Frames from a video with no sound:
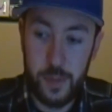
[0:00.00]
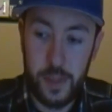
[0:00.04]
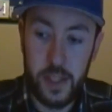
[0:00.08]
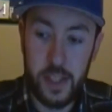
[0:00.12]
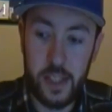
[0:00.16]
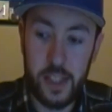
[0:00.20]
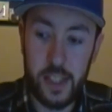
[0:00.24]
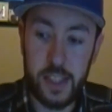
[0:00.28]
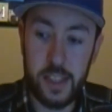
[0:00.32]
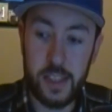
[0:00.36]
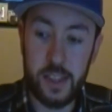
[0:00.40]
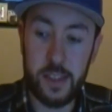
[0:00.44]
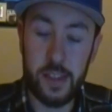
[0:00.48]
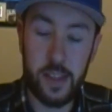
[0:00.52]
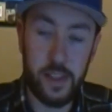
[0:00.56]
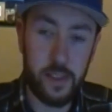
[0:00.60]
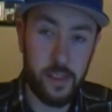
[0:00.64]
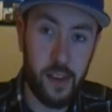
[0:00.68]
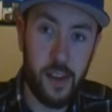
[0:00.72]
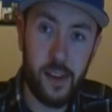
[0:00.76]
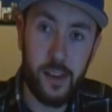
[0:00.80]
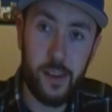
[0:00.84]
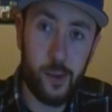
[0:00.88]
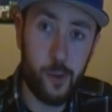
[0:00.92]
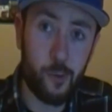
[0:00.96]
because
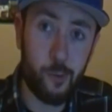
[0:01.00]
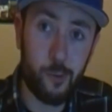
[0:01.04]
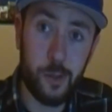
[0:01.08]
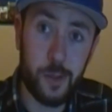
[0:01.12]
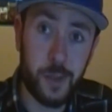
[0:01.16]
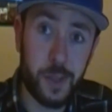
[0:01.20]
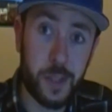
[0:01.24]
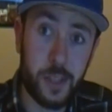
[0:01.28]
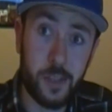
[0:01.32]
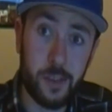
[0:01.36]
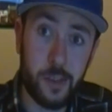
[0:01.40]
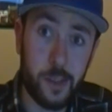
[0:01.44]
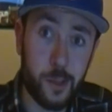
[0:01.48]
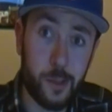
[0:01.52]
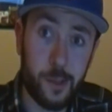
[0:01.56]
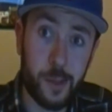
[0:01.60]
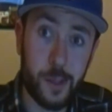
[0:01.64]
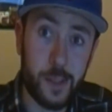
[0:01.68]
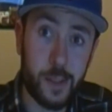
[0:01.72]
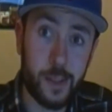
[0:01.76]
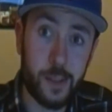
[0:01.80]
Nintendo really clearly